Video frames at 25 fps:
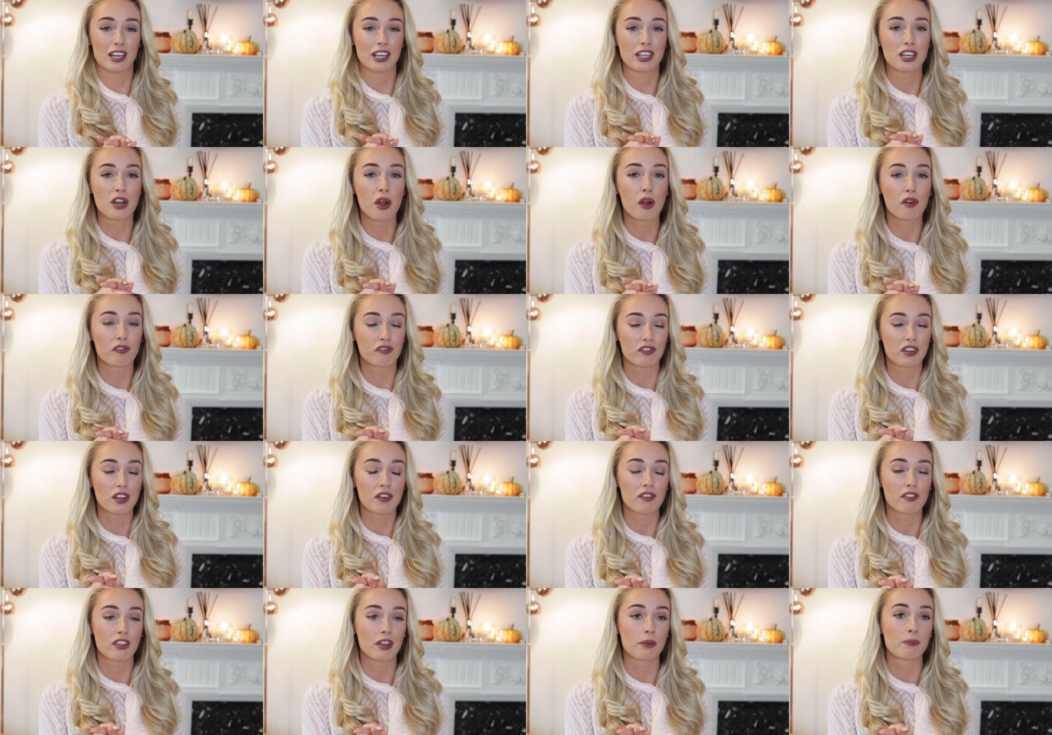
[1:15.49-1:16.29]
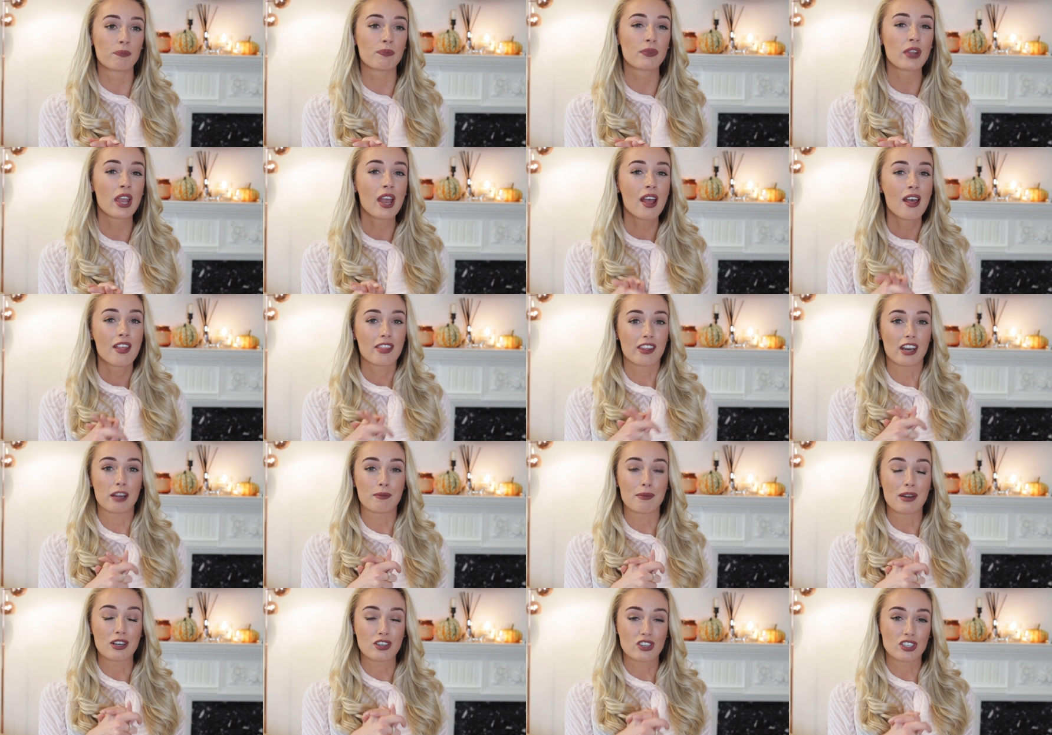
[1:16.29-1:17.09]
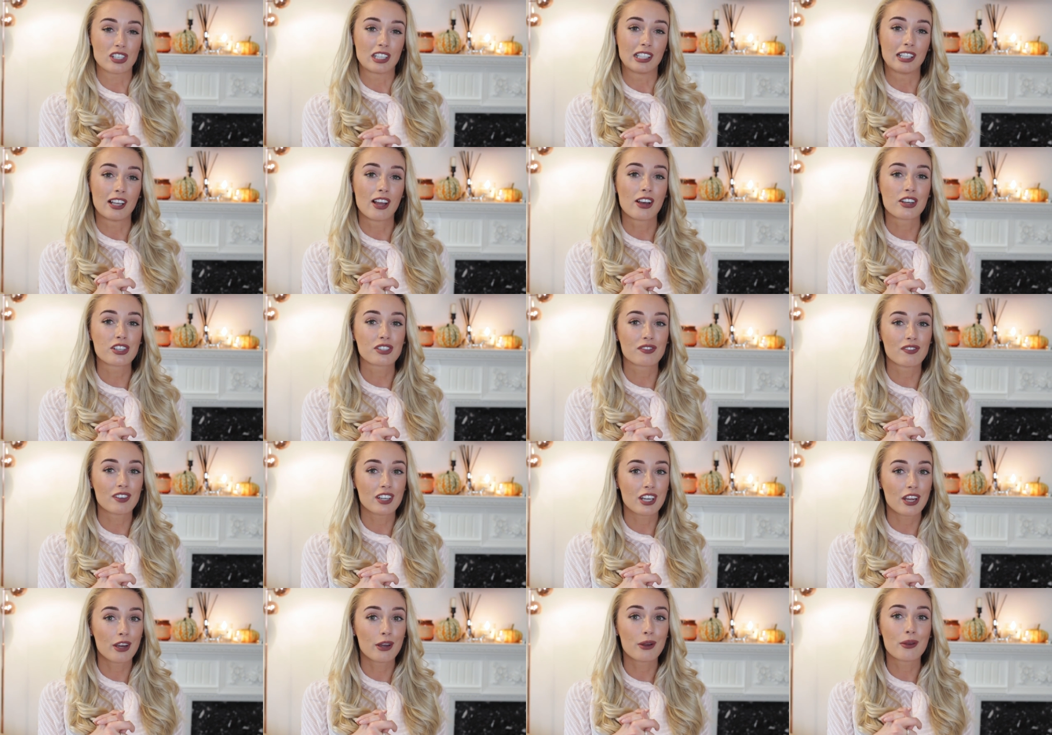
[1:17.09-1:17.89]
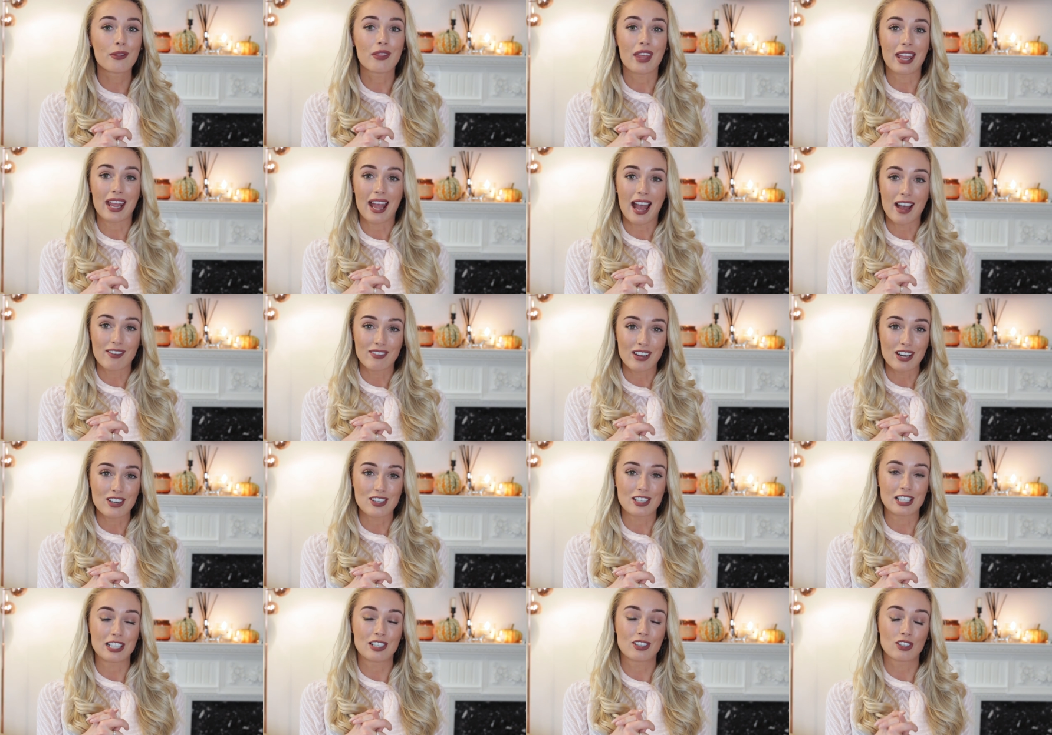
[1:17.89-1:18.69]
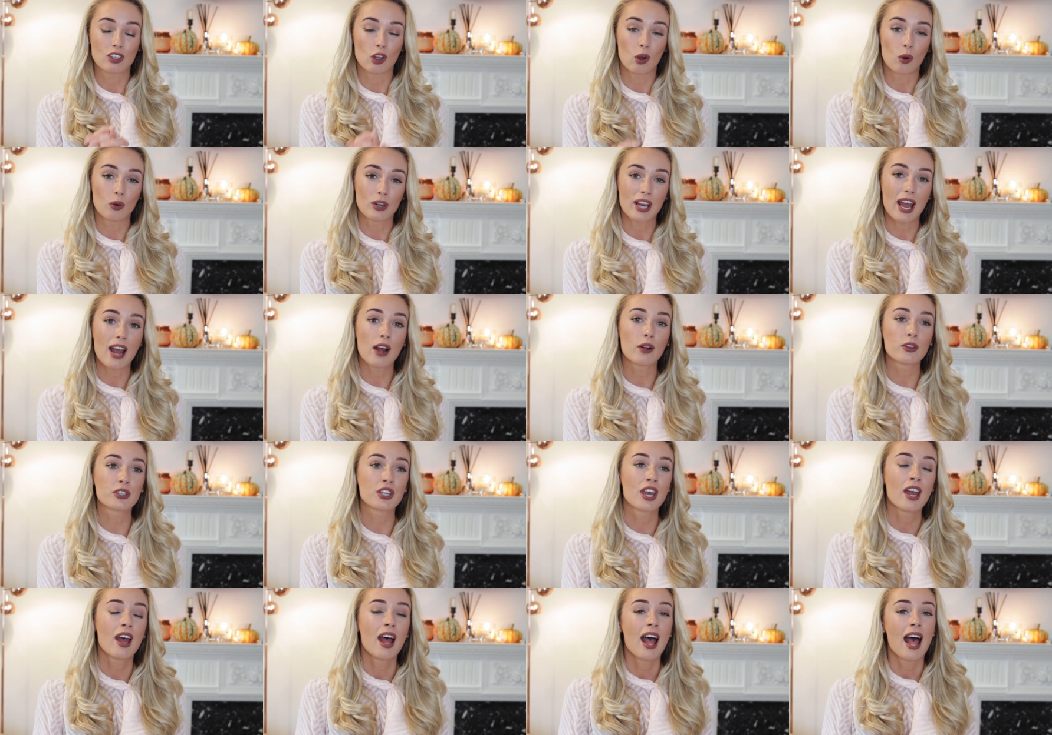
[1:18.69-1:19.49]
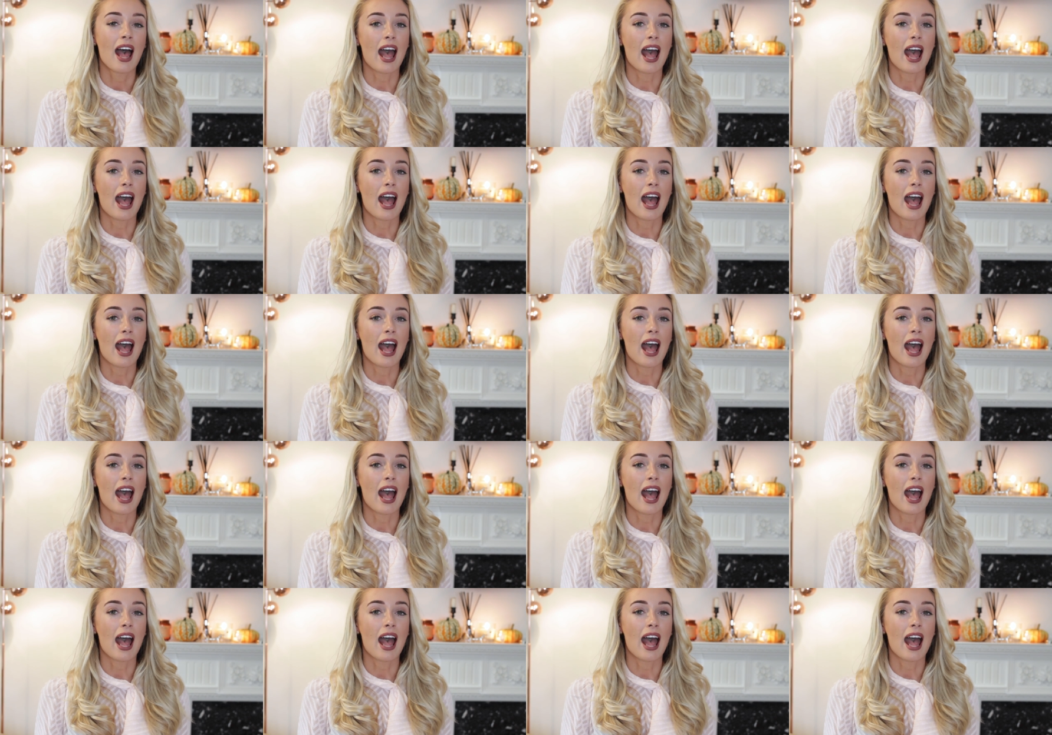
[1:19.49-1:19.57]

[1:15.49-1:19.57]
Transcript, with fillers: I know a few of them that I mentioned in last video, they have actually sold out,